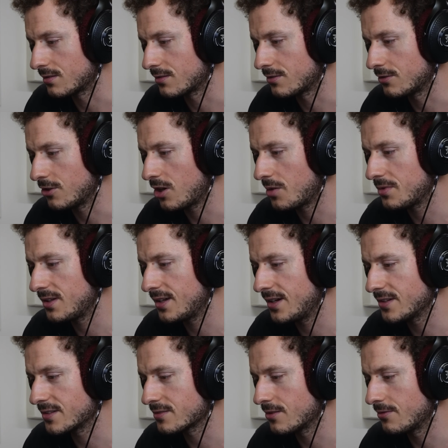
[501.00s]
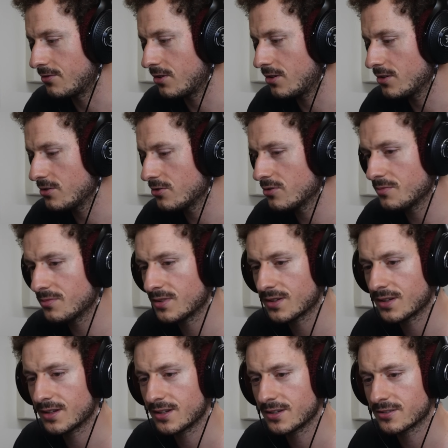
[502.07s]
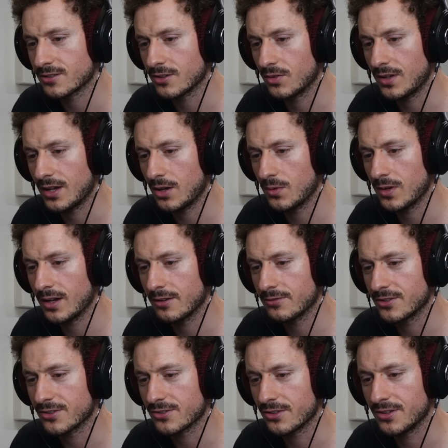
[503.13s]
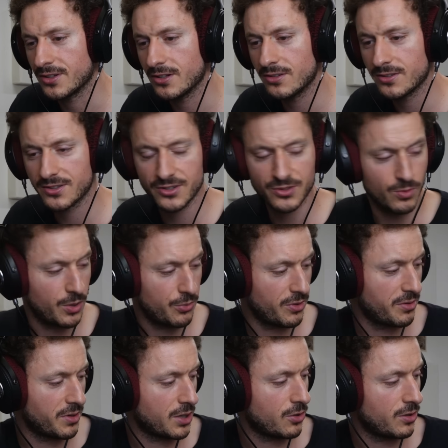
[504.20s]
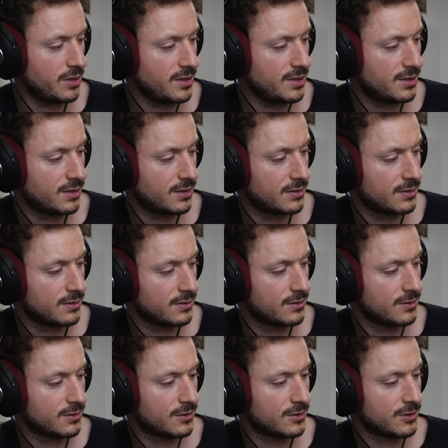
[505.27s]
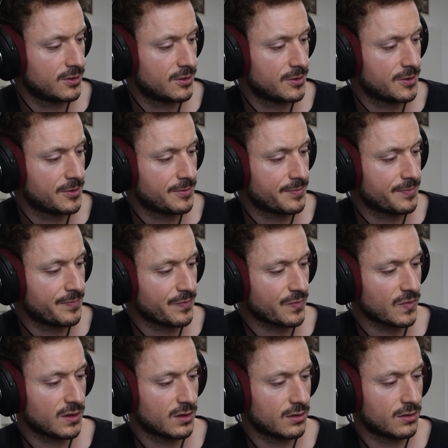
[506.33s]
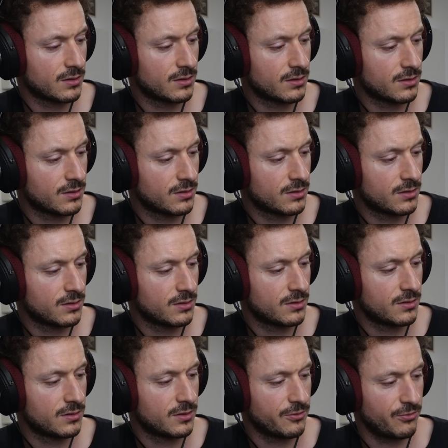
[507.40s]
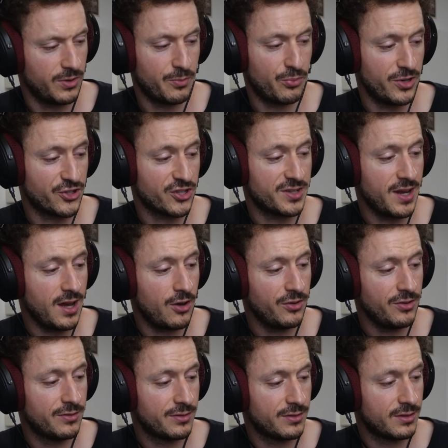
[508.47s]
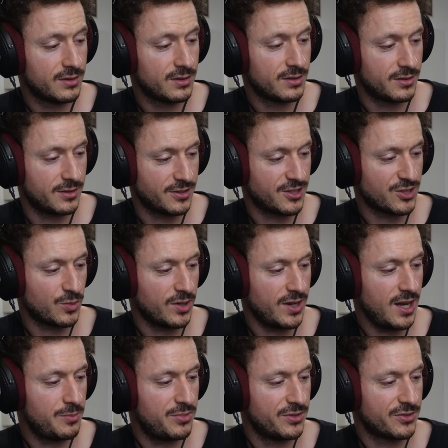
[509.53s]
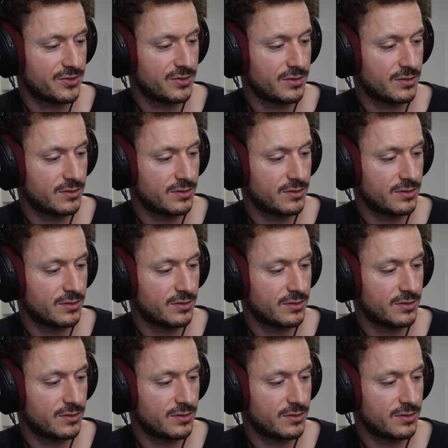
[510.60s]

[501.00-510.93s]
Normalize the volume. So now we have this on here. This is what we recorded. If we pitch it down, this is what happens.